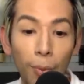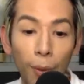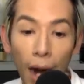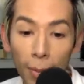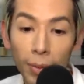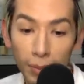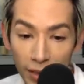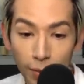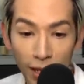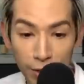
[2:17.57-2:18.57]

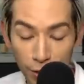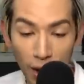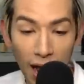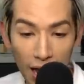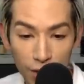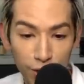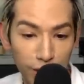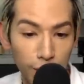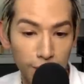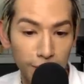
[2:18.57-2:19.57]
Probably, Rachel. I
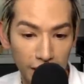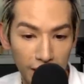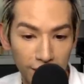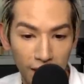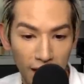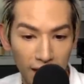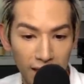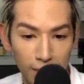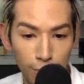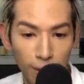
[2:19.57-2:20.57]
actually would believe that at
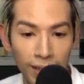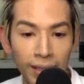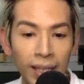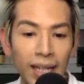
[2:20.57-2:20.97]
this point.